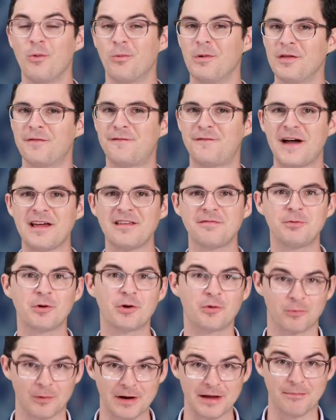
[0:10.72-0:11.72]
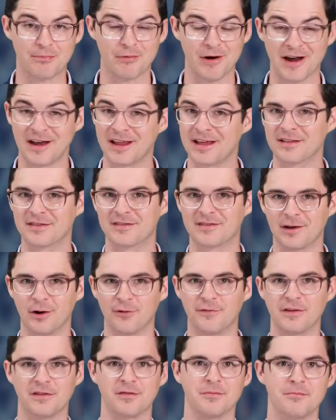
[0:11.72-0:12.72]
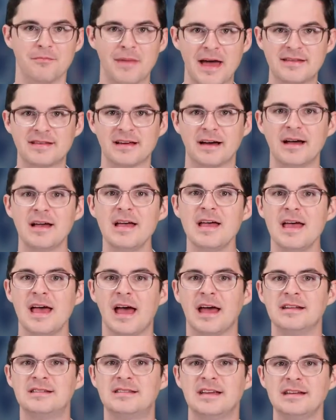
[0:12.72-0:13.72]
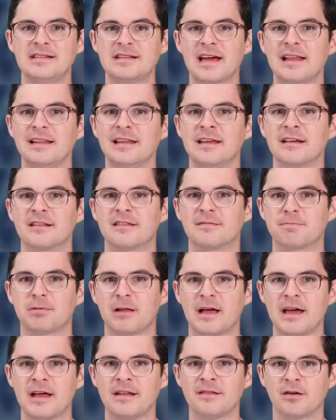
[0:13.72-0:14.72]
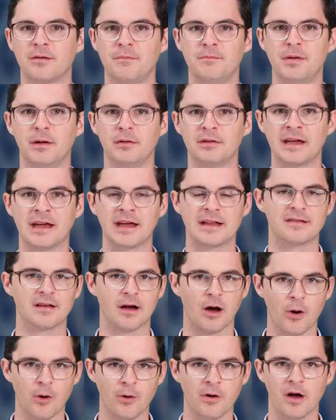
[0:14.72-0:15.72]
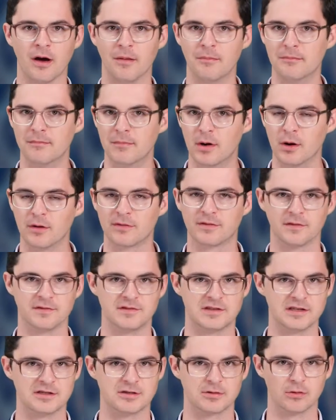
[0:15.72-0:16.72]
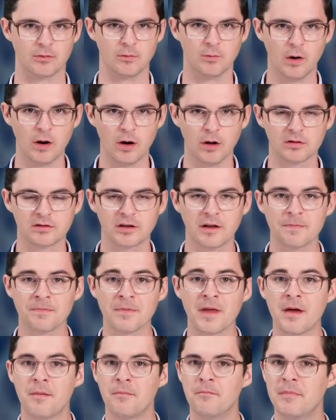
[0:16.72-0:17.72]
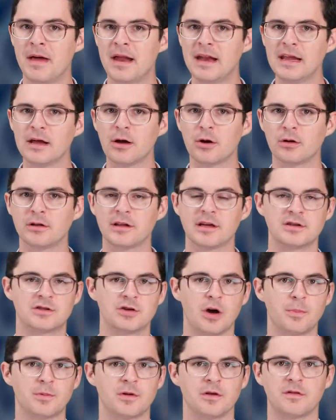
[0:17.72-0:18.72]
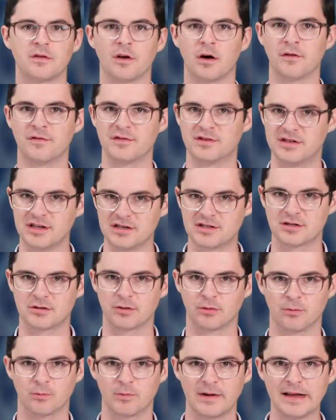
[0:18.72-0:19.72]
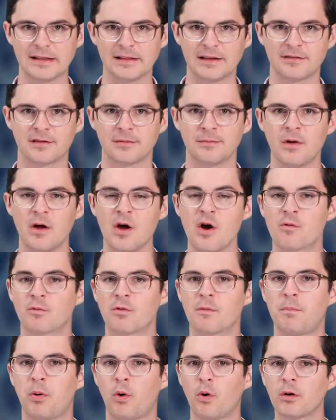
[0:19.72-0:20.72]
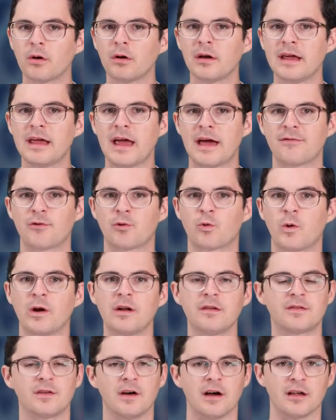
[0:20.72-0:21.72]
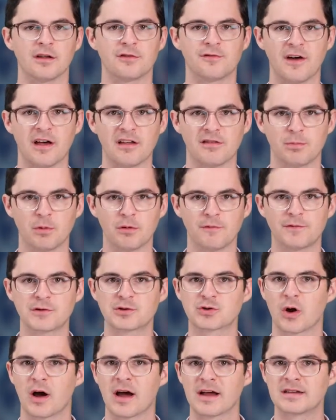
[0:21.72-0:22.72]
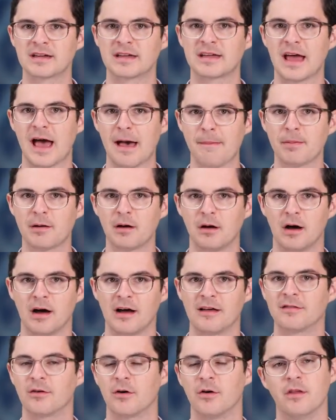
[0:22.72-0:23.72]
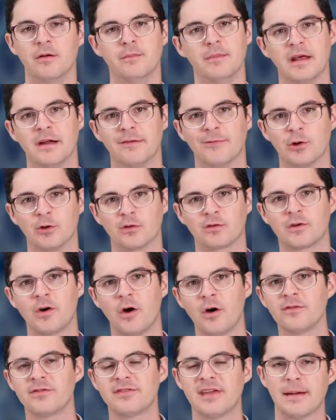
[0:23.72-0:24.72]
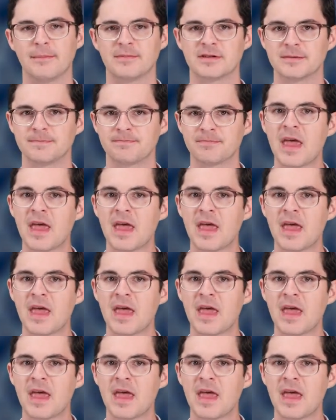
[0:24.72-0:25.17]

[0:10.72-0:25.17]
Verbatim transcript: with Facebook rebranding itself as Meta and detailing its plans on building its own immersive digital world, many early adopters of digital realism reportedly have criticized Facebook for trying to capitalize on the metaverse concept.